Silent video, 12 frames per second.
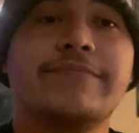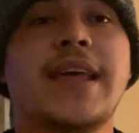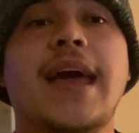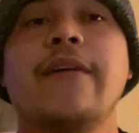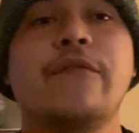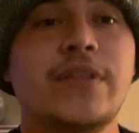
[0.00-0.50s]

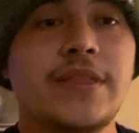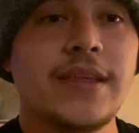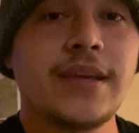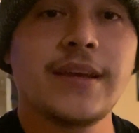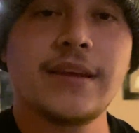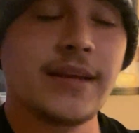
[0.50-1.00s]

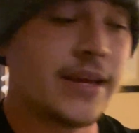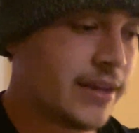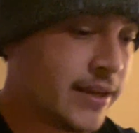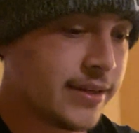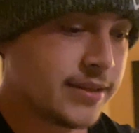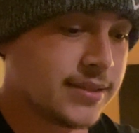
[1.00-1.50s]
Everything
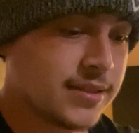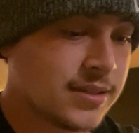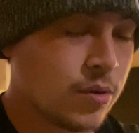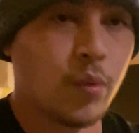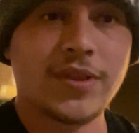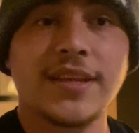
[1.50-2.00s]
is
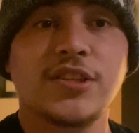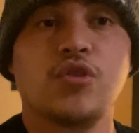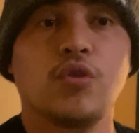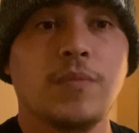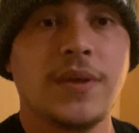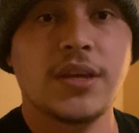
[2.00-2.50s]
what they
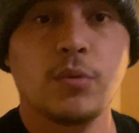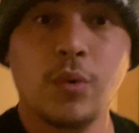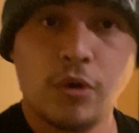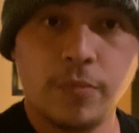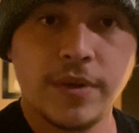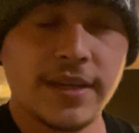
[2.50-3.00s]
told me it
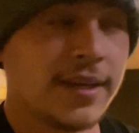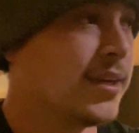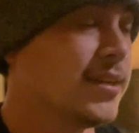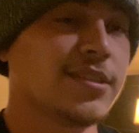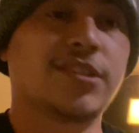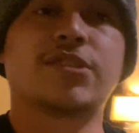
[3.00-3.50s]
will be.
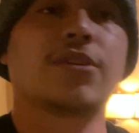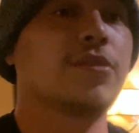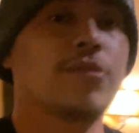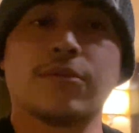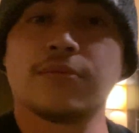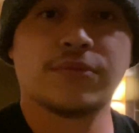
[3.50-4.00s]

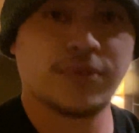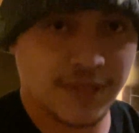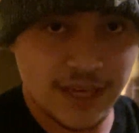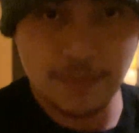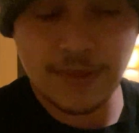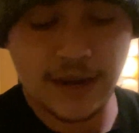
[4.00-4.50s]
So
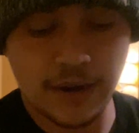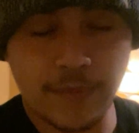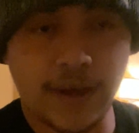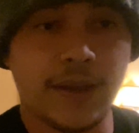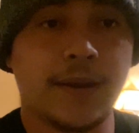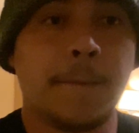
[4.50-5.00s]
keep that in
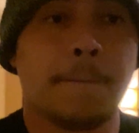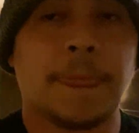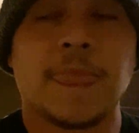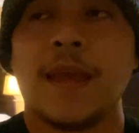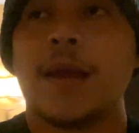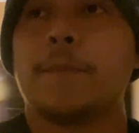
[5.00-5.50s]
mind.
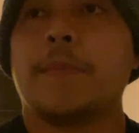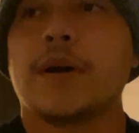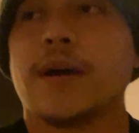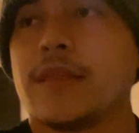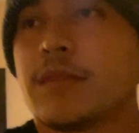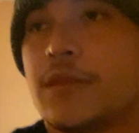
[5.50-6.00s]

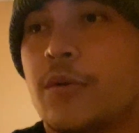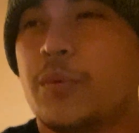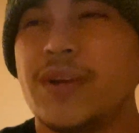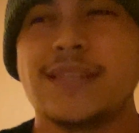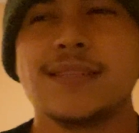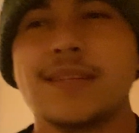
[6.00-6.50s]
But the
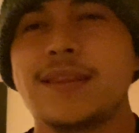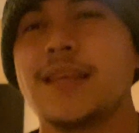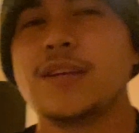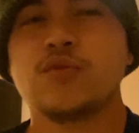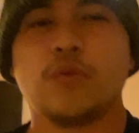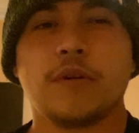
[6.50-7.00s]
reason
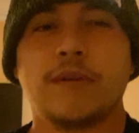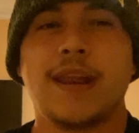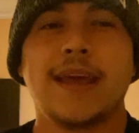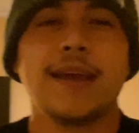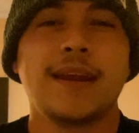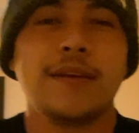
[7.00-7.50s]
things were
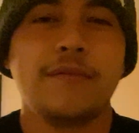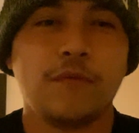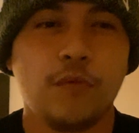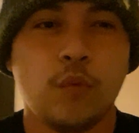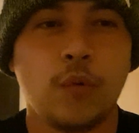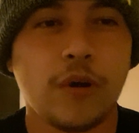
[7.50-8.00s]
negative
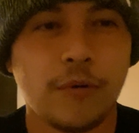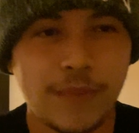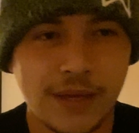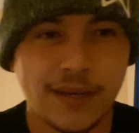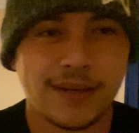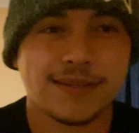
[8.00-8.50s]
were
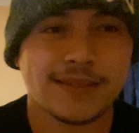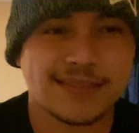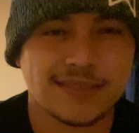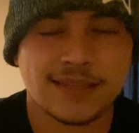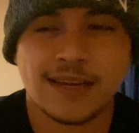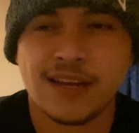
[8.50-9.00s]

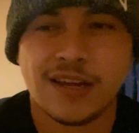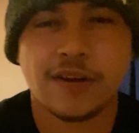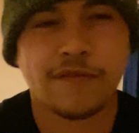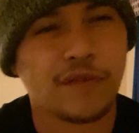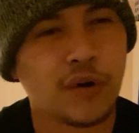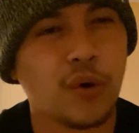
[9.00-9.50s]
because
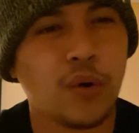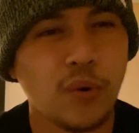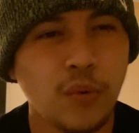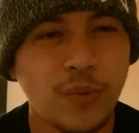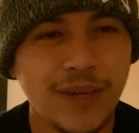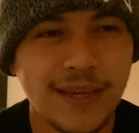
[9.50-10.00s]
for a
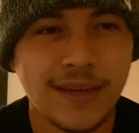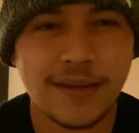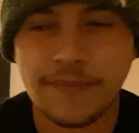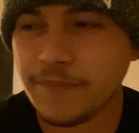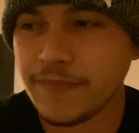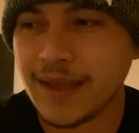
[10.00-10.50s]
whole week,
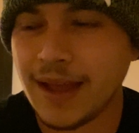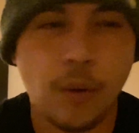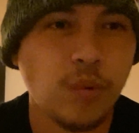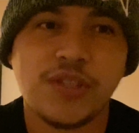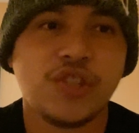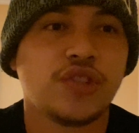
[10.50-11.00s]
I
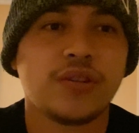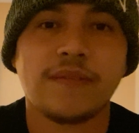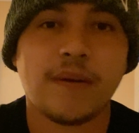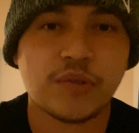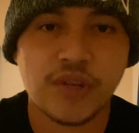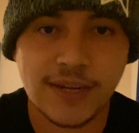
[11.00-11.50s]
wasn't sure
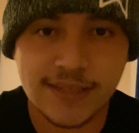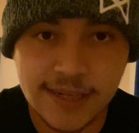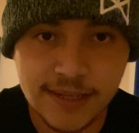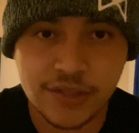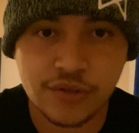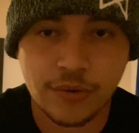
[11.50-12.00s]
if I was going to
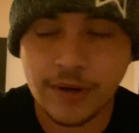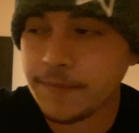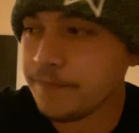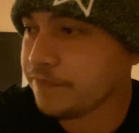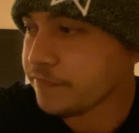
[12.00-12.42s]
test, right?